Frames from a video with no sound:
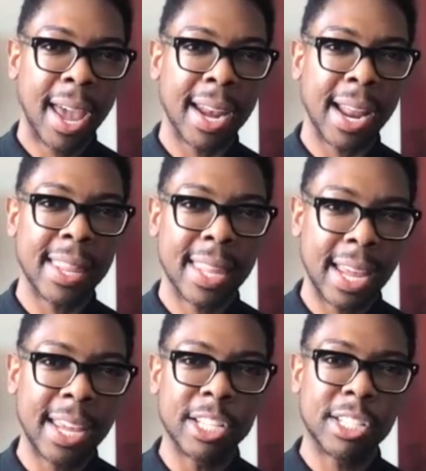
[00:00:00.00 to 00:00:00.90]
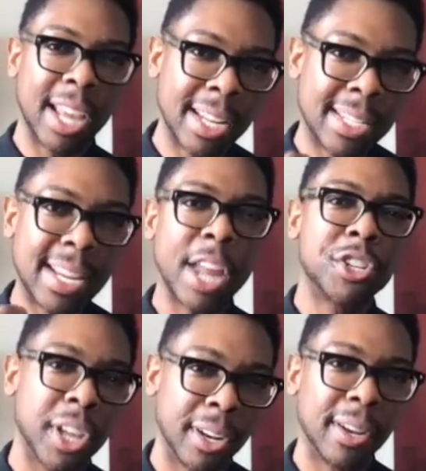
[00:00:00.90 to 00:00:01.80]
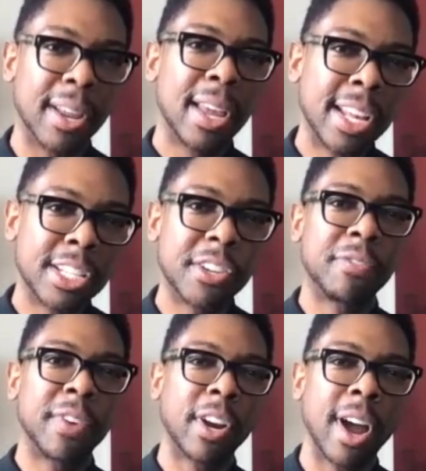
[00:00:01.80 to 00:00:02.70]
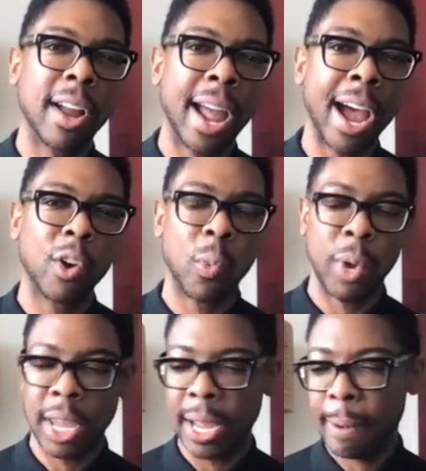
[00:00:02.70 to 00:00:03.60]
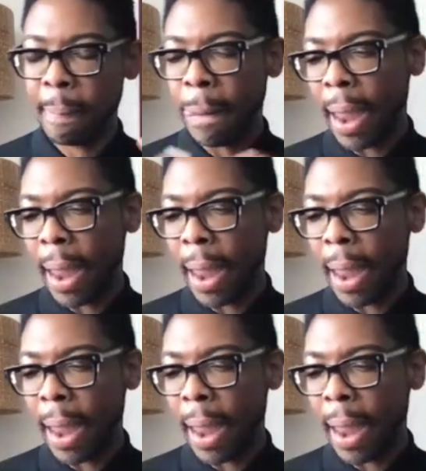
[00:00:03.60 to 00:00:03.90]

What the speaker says: And I think his intention is to figure out how do we